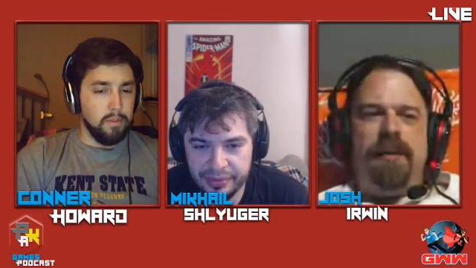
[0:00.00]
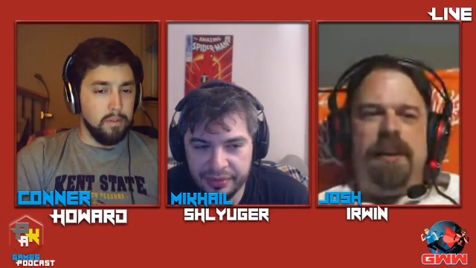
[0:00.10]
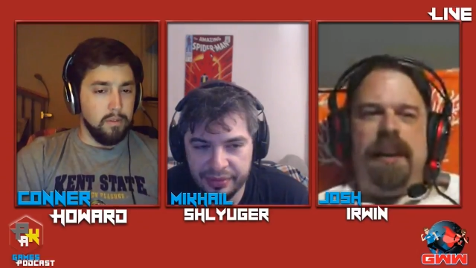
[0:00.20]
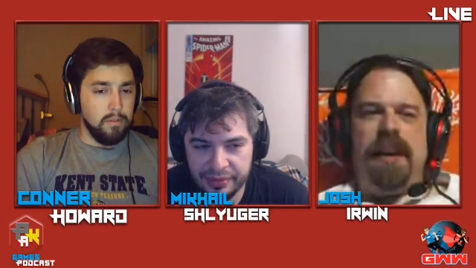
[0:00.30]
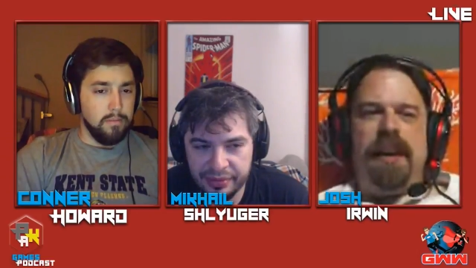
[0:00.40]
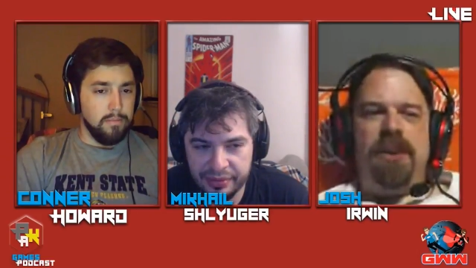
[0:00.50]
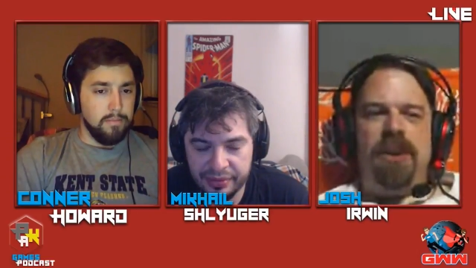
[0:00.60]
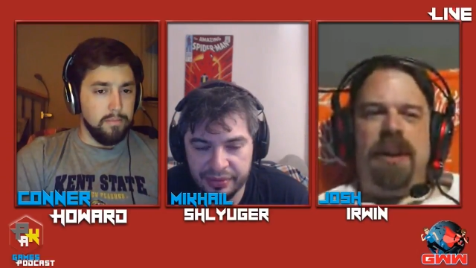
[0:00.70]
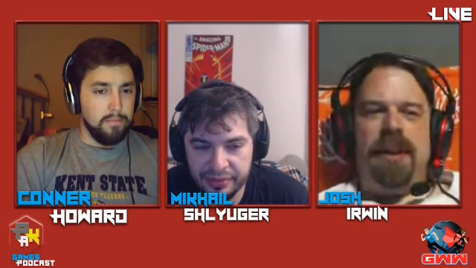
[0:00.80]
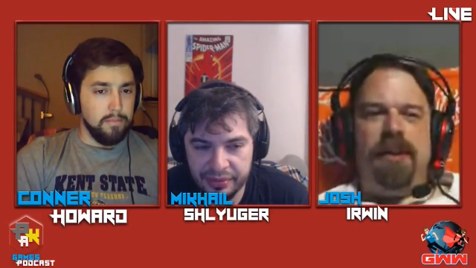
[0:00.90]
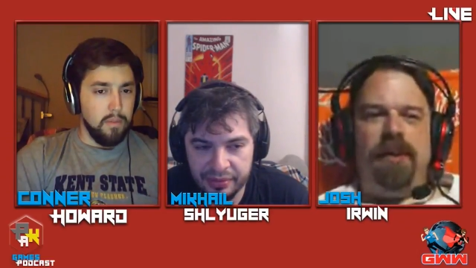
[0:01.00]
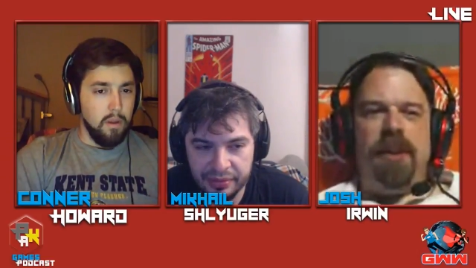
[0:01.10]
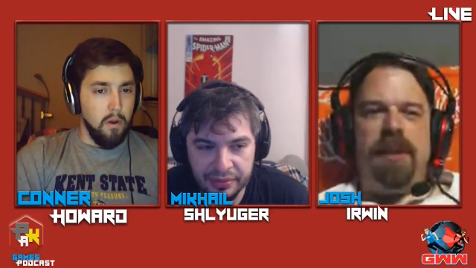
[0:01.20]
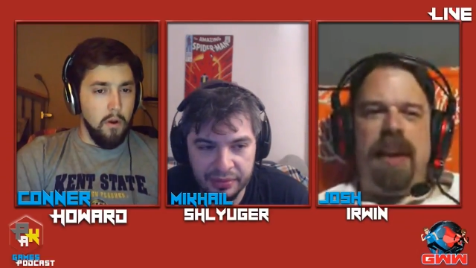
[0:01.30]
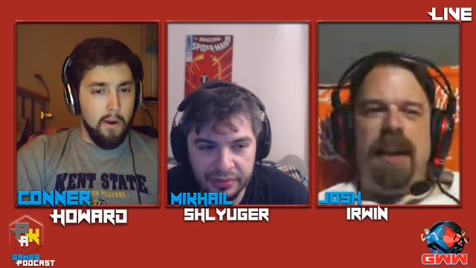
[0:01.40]
Speaker 1: like a machined aluminum
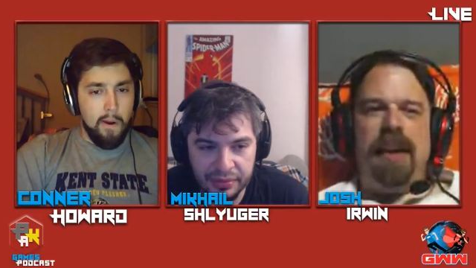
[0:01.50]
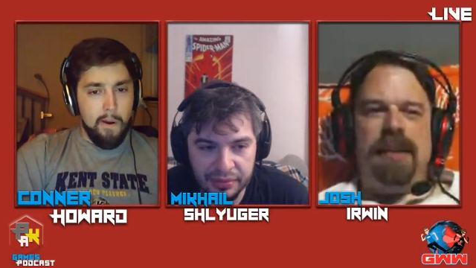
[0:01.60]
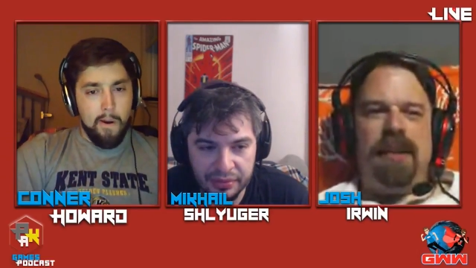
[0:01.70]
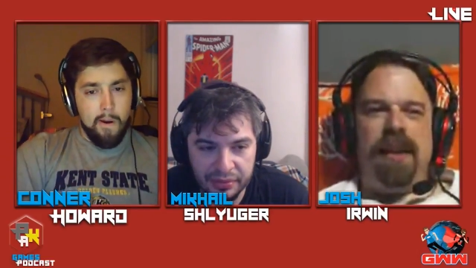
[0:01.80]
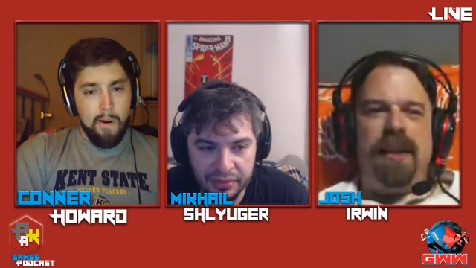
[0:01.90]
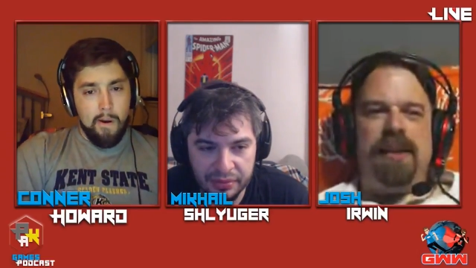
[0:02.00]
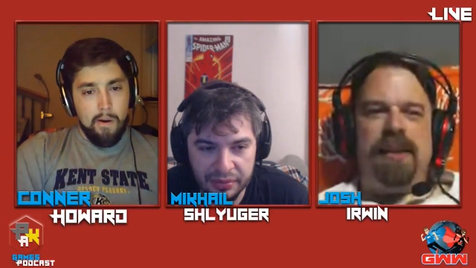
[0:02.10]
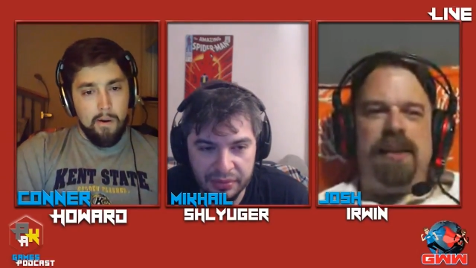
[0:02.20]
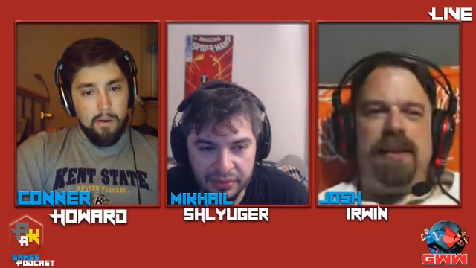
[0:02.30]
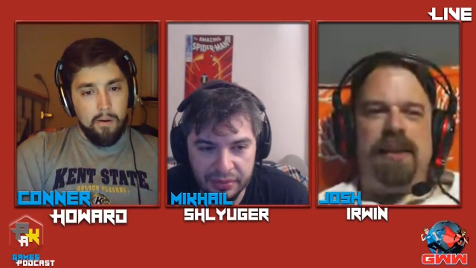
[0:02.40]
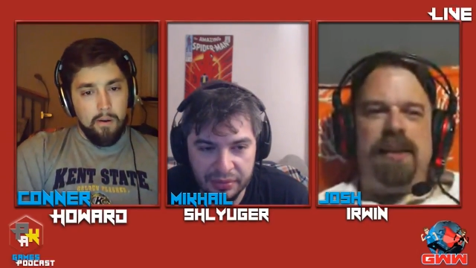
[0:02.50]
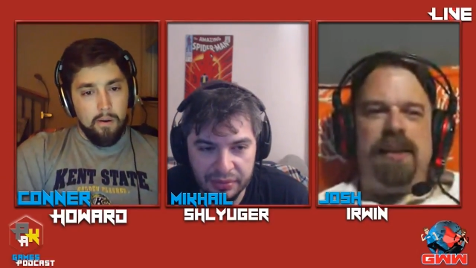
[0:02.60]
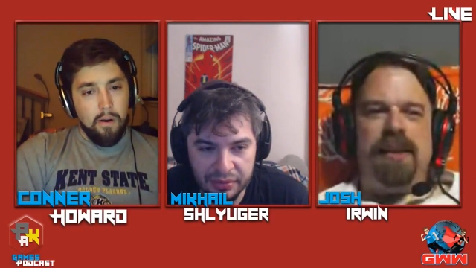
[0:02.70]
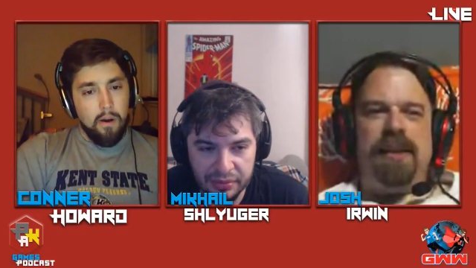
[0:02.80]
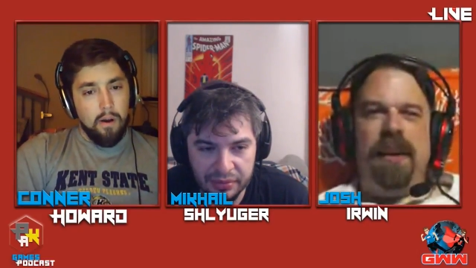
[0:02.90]
case and all that stuff.
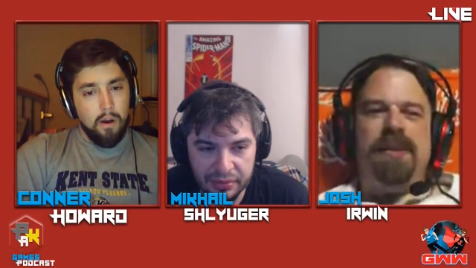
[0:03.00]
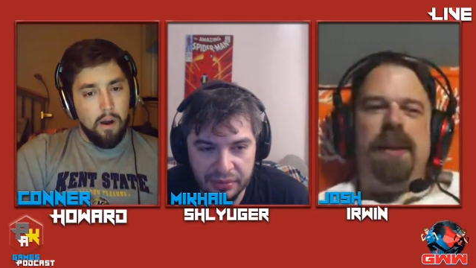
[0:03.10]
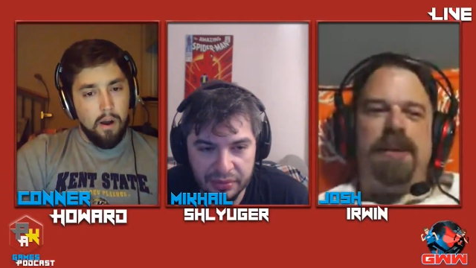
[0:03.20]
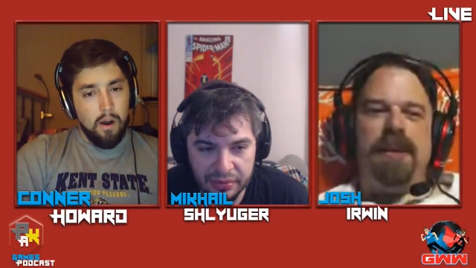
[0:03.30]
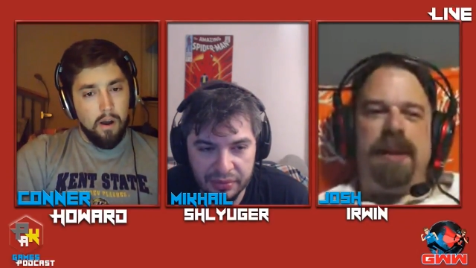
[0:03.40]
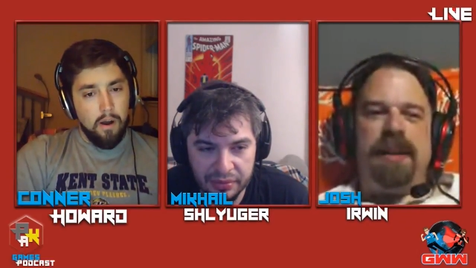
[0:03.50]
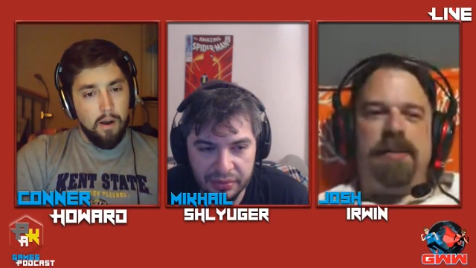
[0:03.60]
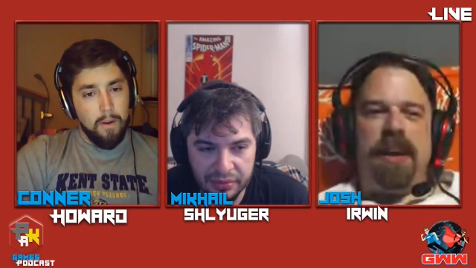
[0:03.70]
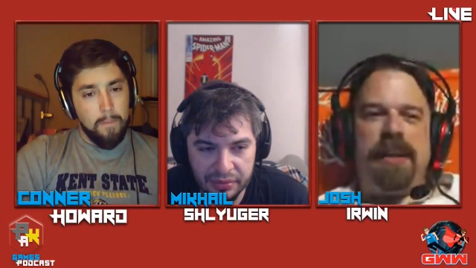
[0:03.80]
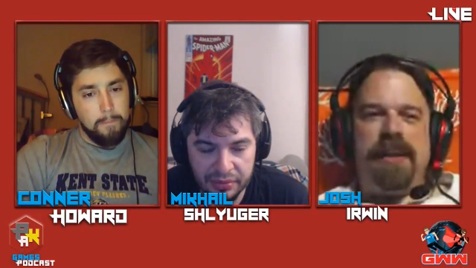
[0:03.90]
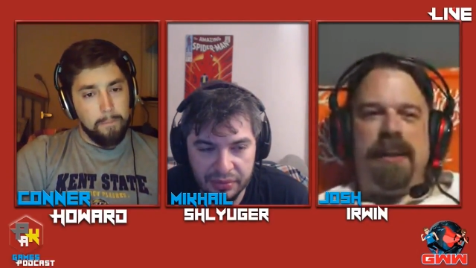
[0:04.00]
This one actually